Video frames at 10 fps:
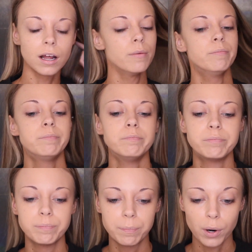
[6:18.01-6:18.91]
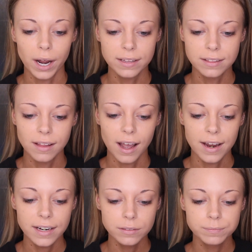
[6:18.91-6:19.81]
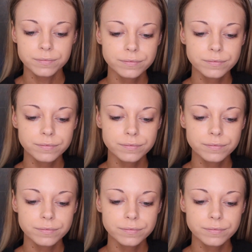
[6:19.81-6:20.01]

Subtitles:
a bright light.